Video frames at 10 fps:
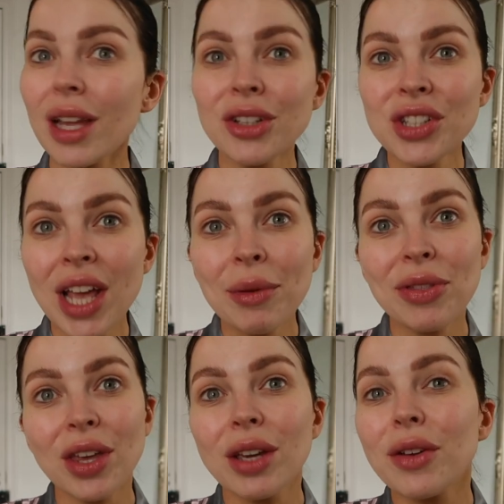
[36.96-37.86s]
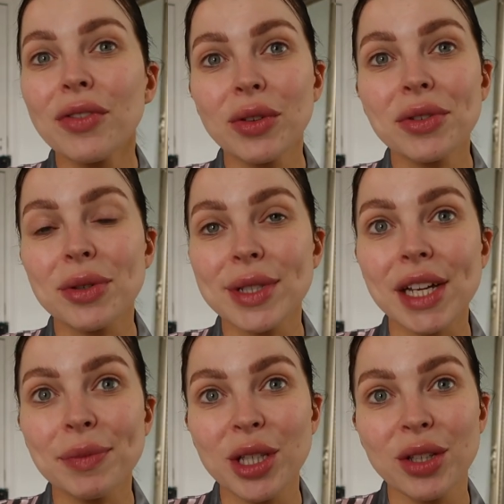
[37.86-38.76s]
and share with you a few tools that
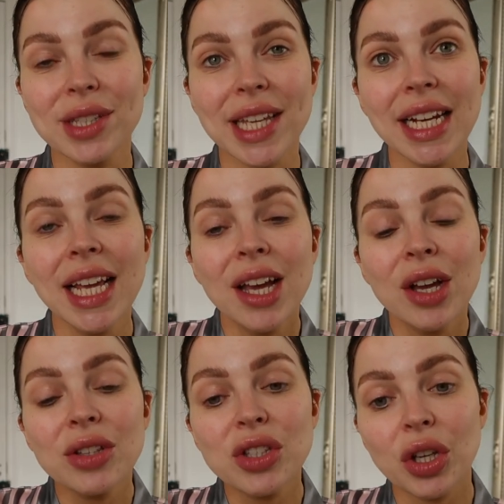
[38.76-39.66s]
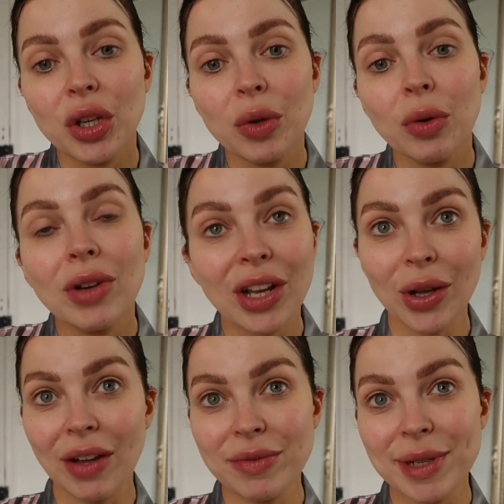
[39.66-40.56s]
I've been using to really
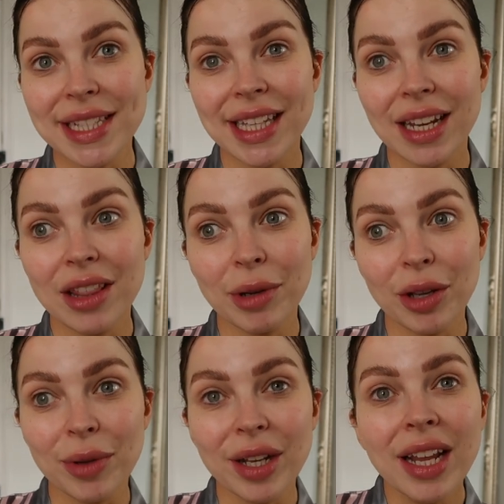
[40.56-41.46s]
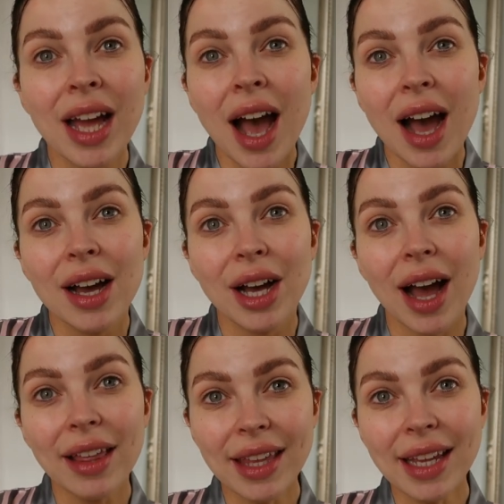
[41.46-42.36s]
look after my skin at the moment.
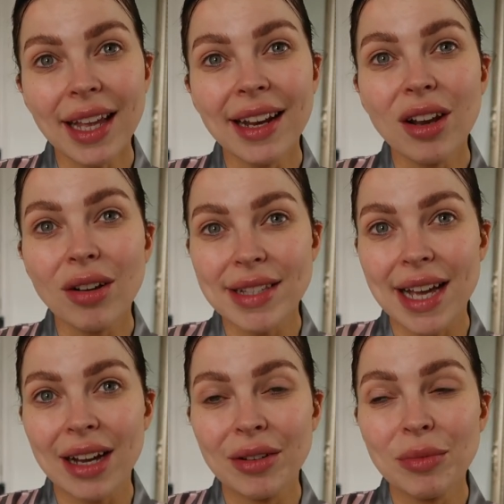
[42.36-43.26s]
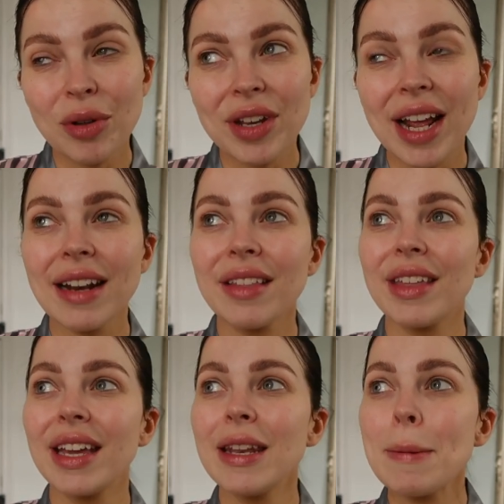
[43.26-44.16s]
I think in lockdown, more than
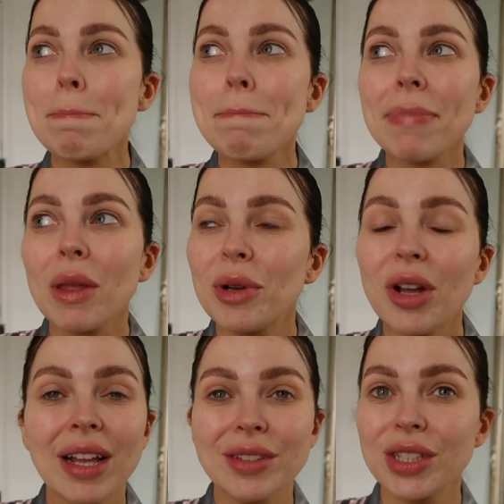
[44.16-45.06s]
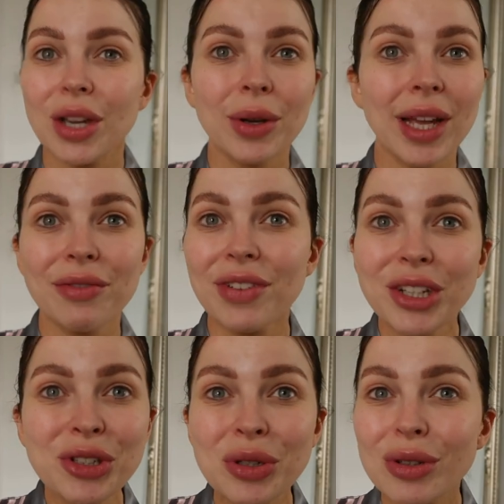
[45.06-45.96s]
anything, we're not allowed to go and get
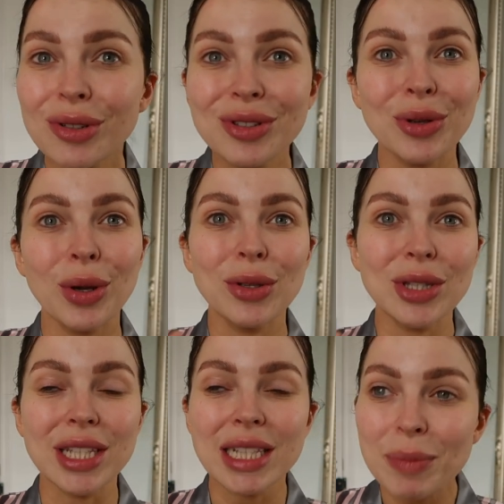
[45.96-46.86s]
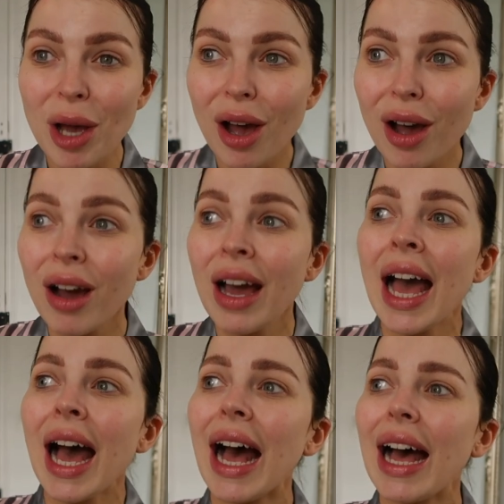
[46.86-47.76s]
facials or go to the spa,
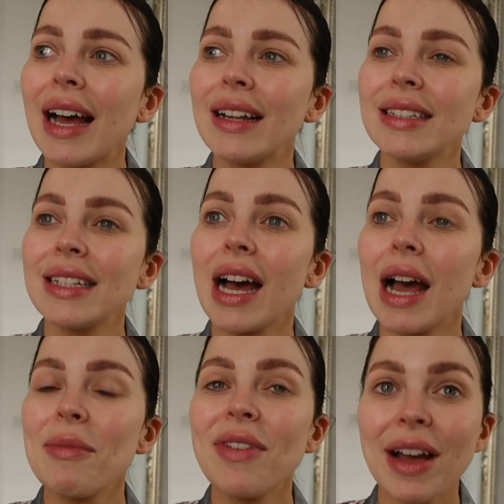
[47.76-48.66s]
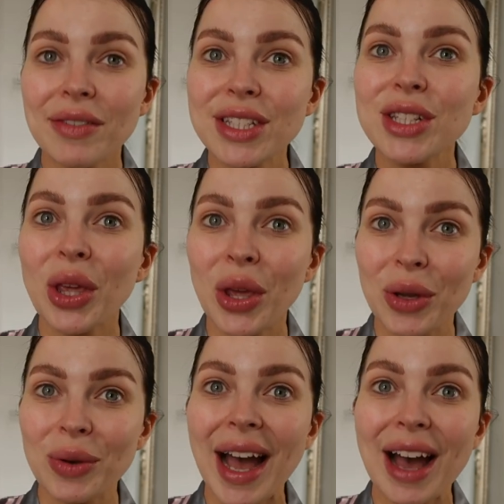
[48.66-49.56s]
and I'm having
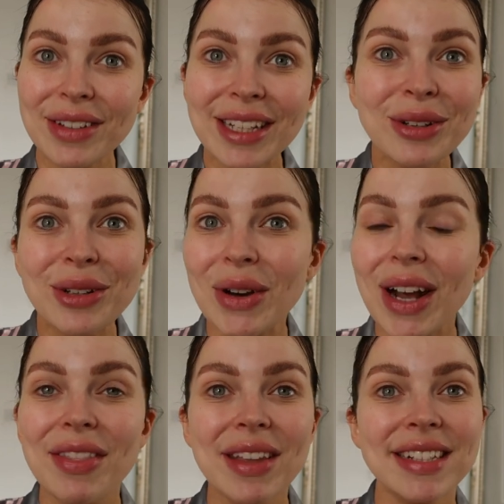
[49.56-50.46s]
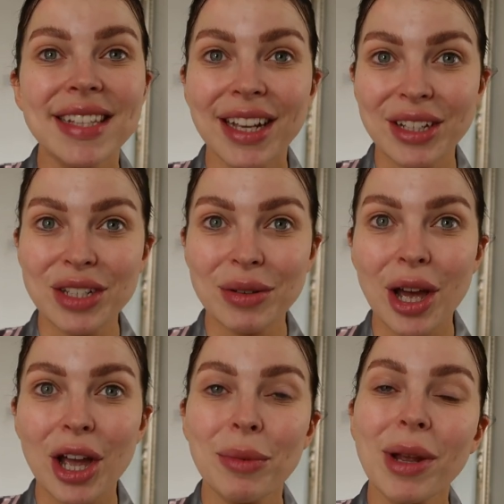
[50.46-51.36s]
to have a little look at things that I can do at
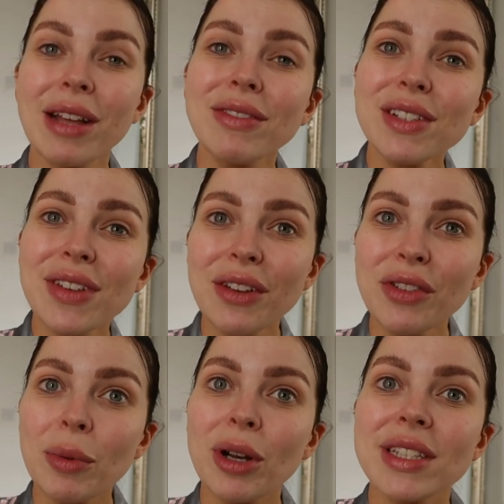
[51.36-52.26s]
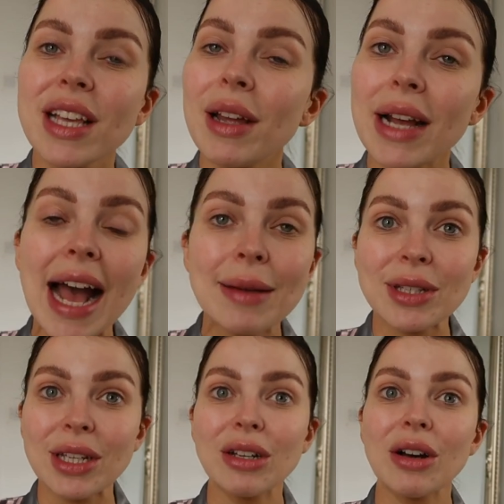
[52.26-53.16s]
home, and I've just found a few products that I absolutely